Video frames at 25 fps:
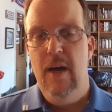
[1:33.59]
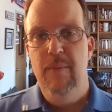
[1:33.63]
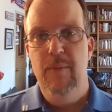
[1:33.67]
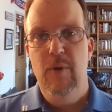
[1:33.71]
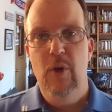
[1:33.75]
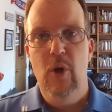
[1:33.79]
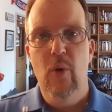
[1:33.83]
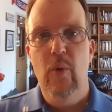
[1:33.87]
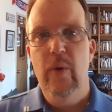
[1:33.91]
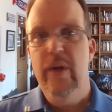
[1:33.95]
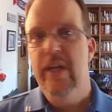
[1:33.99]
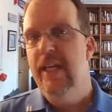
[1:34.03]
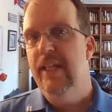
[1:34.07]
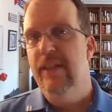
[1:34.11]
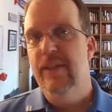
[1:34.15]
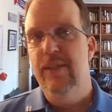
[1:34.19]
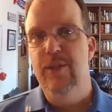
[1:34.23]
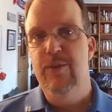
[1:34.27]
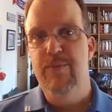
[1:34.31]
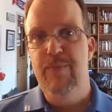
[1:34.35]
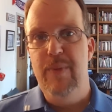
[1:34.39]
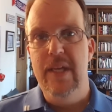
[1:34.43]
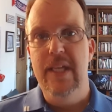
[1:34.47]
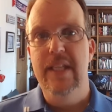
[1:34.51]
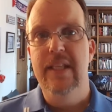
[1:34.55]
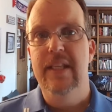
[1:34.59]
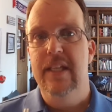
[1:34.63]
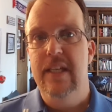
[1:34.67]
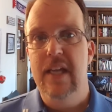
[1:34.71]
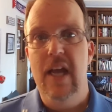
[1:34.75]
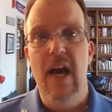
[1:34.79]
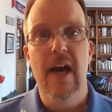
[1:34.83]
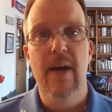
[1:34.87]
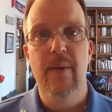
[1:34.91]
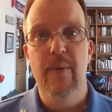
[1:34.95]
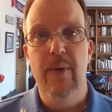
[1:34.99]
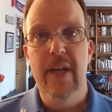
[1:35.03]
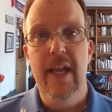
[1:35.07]
going at the speed that
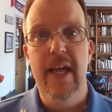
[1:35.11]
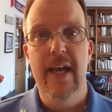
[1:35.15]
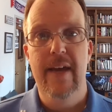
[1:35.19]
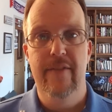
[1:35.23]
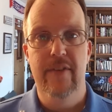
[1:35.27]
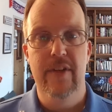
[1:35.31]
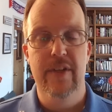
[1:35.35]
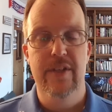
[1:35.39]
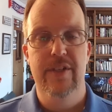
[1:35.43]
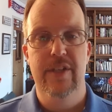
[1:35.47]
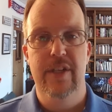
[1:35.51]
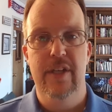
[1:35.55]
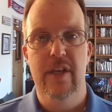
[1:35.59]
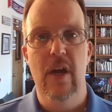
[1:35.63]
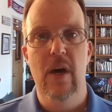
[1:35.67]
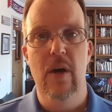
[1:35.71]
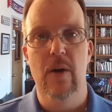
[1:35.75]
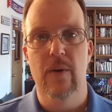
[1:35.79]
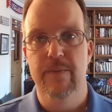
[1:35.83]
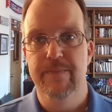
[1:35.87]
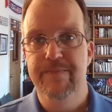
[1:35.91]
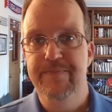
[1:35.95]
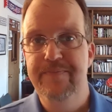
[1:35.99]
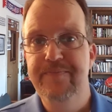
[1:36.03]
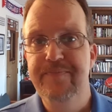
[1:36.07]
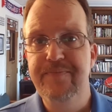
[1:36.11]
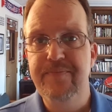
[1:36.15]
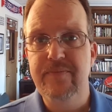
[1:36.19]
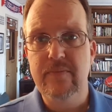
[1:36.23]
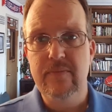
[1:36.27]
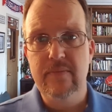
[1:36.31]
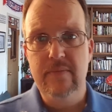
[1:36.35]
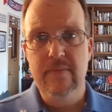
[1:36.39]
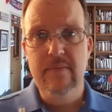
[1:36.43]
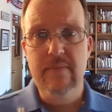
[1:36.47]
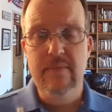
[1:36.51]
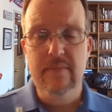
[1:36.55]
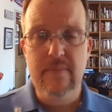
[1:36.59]
God would have us to go.
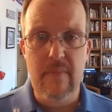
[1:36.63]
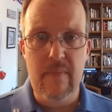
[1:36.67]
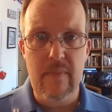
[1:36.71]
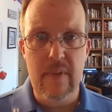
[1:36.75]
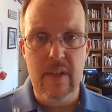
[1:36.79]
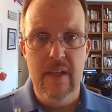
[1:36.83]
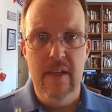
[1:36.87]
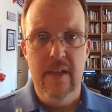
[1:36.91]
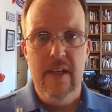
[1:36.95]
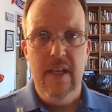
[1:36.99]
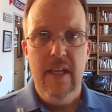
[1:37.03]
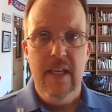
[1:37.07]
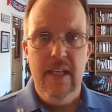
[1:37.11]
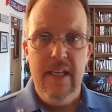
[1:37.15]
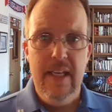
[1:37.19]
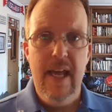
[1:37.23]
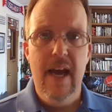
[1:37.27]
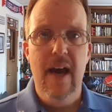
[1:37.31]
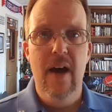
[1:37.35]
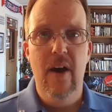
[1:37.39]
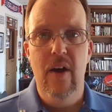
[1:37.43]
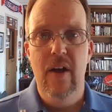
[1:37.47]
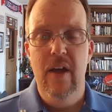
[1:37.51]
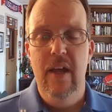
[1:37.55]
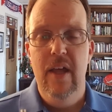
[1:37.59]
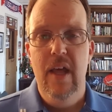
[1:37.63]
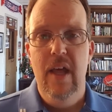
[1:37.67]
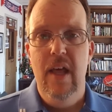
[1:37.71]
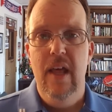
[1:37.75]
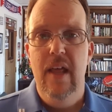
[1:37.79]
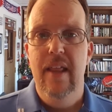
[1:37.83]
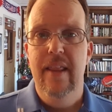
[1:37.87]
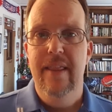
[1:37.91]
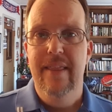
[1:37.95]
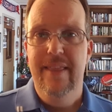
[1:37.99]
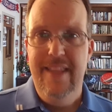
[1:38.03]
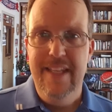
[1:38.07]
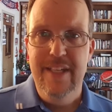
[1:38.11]
Now,
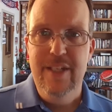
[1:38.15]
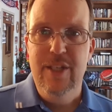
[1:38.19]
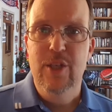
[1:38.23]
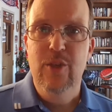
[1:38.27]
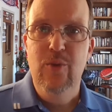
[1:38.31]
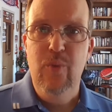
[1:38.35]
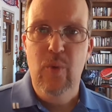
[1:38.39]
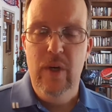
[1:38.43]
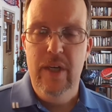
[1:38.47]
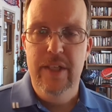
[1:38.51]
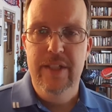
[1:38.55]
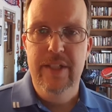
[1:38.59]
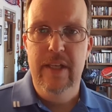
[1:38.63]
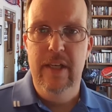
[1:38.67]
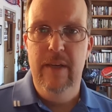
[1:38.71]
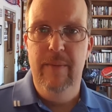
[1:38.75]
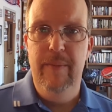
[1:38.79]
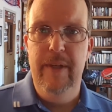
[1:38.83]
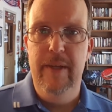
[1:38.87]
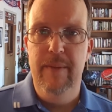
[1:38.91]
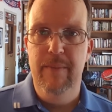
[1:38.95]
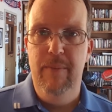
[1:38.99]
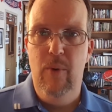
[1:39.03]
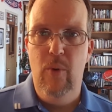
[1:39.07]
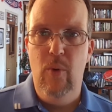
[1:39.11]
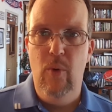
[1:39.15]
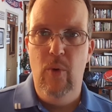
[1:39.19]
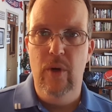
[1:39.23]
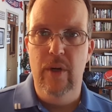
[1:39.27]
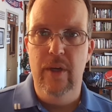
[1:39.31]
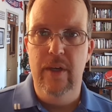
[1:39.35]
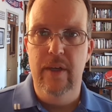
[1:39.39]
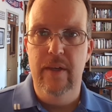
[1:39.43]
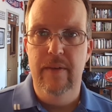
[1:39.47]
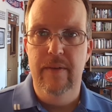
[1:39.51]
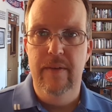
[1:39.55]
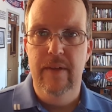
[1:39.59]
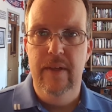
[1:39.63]
this is where it's going to be
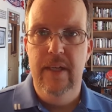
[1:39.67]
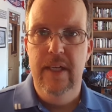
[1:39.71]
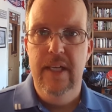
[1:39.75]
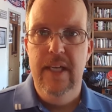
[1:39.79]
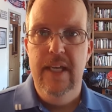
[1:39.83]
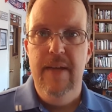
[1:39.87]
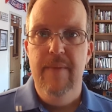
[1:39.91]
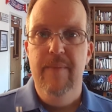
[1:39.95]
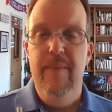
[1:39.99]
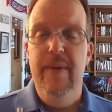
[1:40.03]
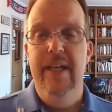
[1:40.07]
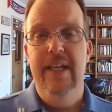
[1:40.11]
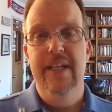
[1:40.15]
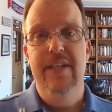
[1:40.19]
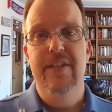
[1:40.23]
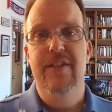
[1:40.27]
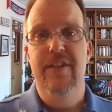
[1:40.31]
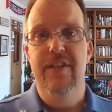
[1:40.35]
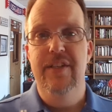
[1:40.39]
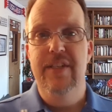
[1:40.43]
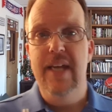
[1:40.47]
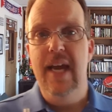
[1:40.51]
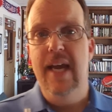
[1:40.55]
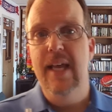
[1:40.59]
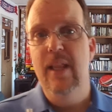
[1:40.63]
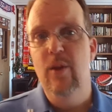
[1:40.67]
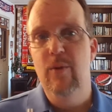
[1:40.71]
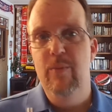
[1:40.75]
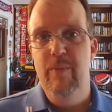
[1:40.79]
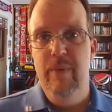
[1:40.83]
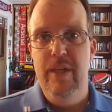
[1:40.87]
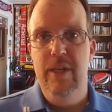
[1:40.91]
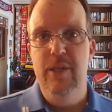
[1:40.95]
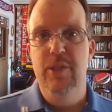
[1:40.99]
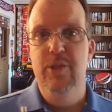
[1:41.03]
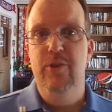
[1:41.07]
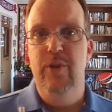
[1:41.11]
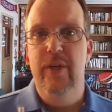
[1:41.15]
important, because the silo
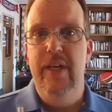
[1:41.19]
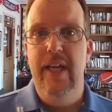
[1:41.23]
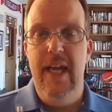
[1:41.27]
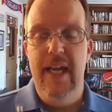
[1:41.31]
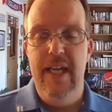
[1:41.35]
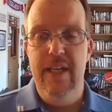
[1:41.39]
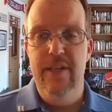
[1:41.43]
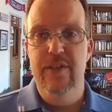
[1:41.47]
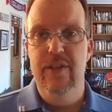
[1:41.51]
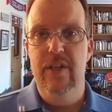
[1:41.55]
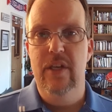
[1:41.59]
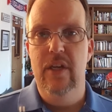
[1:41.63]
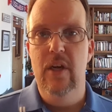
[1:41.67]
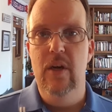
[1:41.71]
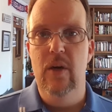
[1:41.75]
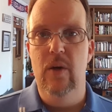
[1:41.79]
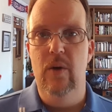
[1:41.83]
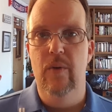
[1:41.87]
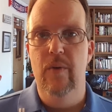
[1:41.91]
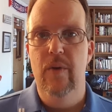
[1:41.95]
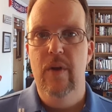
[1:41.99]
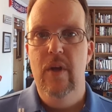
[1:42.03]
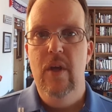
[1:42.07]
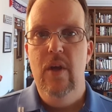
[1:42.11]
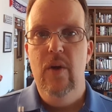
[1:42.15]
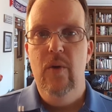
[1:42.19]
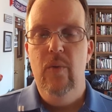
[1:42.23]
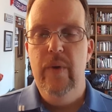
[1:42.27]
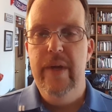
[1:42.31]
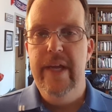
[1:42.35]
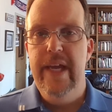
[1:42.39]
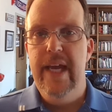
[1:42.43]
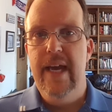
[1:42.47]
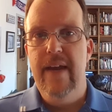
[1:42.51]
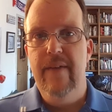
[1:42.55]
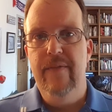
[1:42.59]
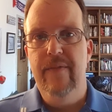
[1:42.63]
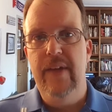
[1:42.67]
ministry has to go.
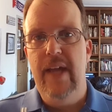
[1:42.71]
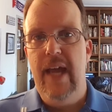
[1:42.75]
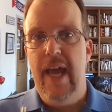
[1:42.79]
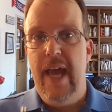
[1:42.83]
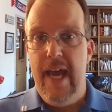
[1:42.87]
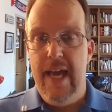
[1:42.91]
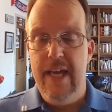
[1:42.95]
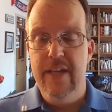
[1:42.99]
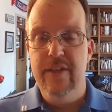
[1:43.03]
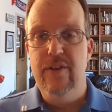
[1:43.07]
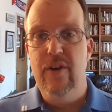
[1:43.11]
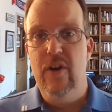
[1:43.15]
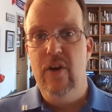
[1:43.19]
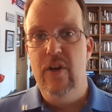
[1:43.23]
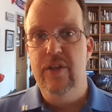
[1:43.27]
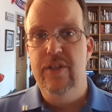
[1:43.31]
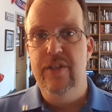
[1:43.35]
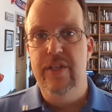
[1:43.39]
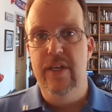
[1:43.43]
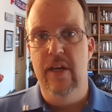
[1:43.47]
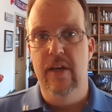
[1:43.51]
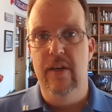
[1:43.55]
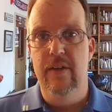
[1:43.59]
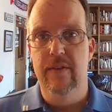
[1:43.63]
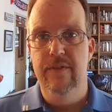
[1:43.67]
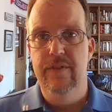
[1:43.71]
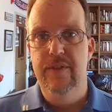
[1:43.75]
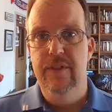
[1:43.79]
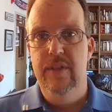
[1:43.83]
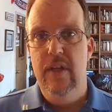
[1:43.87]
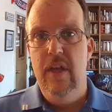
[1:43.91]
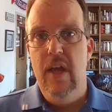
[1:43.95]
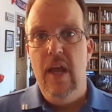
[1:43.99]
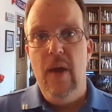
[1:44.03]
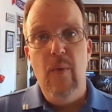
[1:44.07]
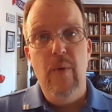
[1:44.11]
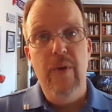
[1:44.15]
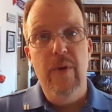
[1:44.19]
We have to ask ourselves,
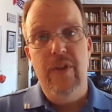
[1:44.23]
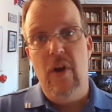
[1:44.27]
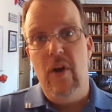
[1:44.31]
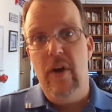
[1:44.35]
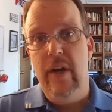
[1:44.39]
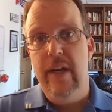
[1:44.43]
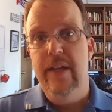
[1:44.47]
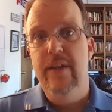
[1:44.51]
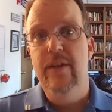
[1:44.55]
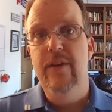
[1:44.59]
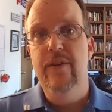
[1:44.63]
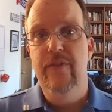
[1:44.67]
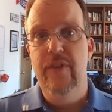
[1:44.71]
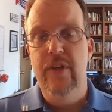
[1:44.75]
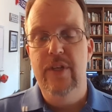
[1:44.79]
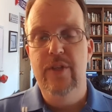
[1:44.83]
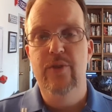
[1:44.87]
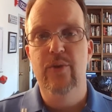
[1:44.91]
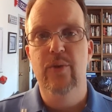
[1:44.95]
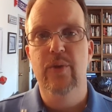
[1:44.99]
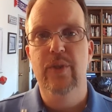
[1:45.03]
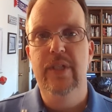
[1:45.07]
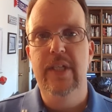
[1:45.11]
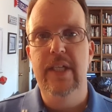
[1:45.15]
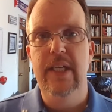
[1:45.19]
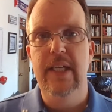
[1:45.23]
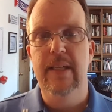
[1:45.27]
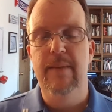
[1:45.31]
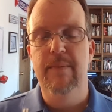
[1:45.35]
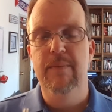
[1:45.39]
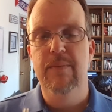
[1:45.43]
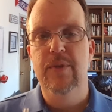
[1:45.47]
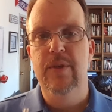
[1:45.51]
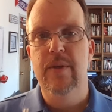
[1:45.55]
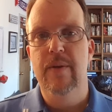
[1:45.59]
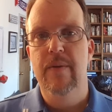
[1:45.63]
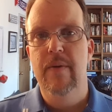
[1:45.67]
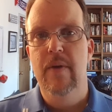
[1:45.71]
with our individual
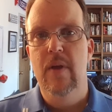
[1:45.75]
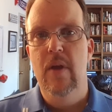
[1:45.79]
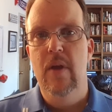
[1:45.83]
teams,